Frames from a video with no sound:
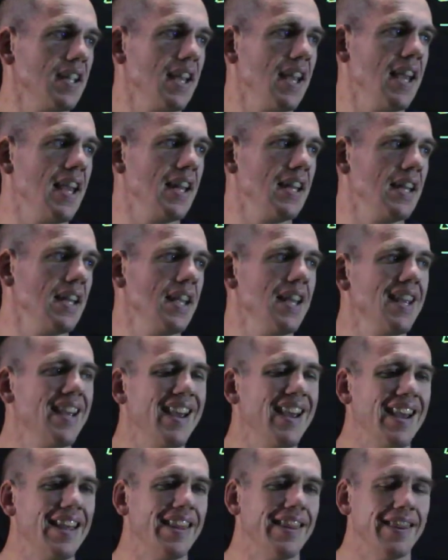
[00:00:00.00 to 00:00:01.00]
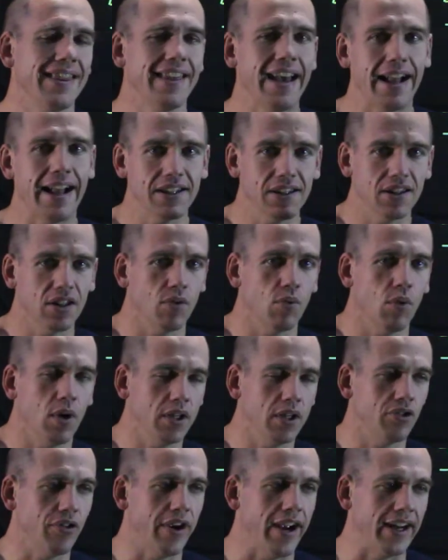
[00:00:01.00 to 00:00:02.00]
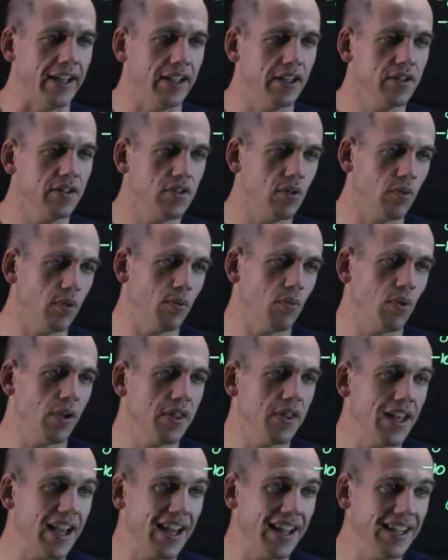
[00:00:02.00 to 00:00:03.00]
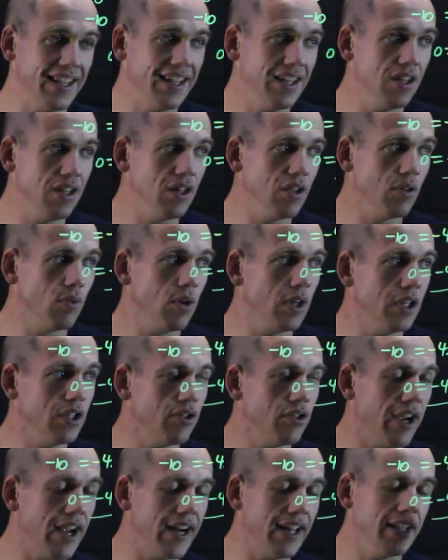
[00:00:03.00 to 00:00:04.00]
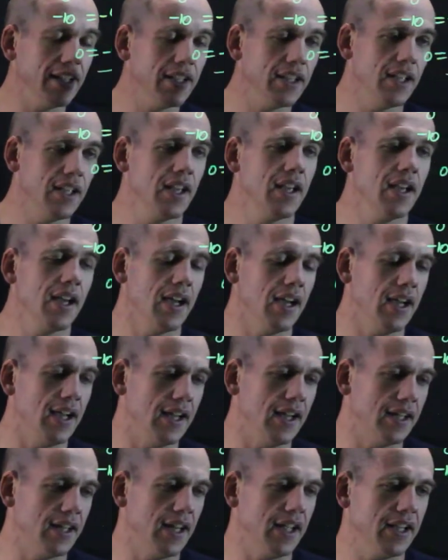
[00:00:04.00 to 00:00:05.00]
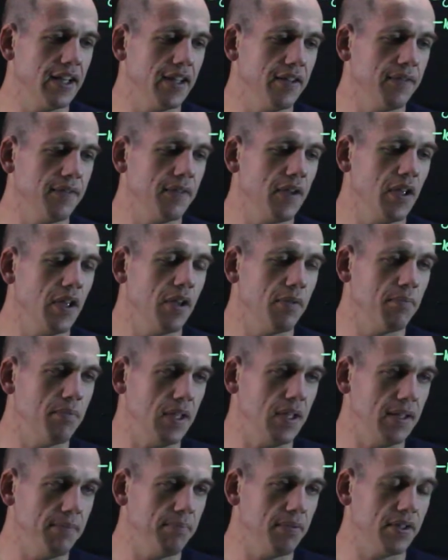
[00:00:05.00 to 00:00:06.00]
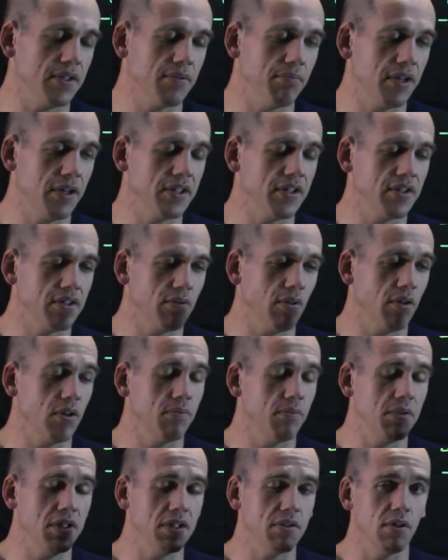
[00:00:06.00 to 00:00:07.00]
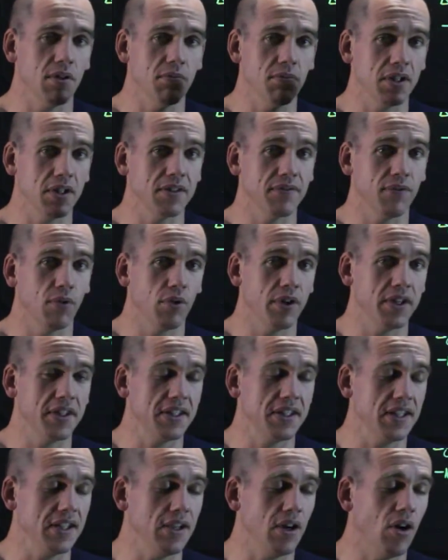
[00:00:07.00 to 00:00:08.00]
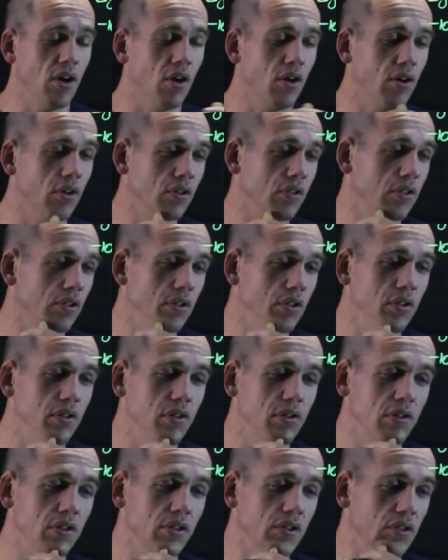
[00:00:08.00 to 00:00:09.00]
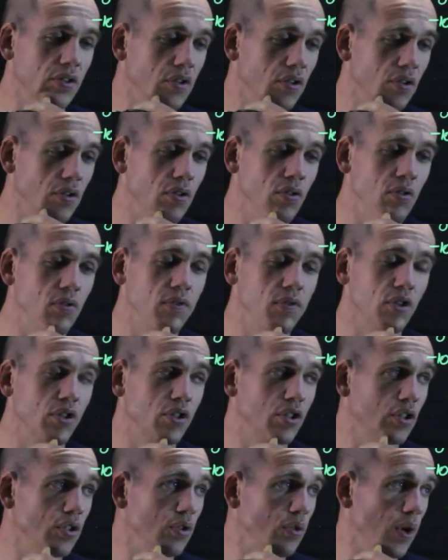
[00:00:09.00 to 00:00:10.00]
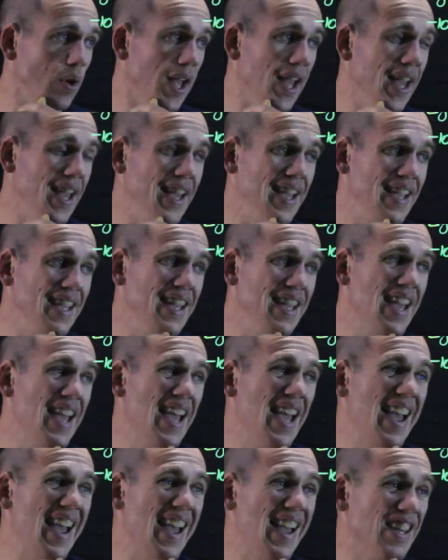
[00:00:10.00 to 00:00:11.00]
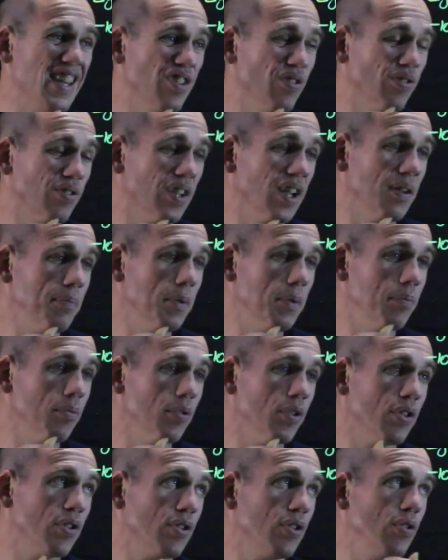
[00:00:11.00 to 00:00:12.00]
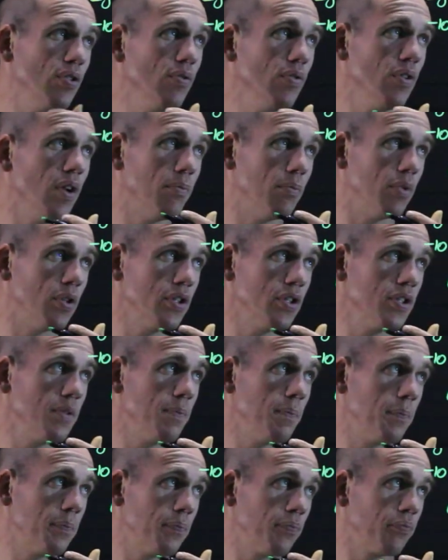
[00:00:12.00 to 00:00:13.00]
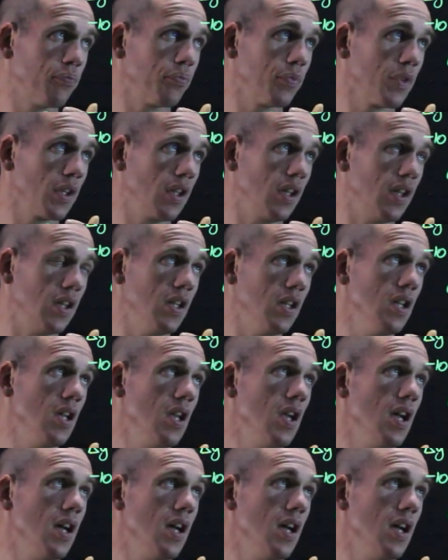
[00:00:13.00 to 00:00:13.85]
10, and that's the quadratic. So we run that into the quadratic, negative b plus or minus the square root of b squared minus 4ac all over 2a, and you'll come up with two numbers, right?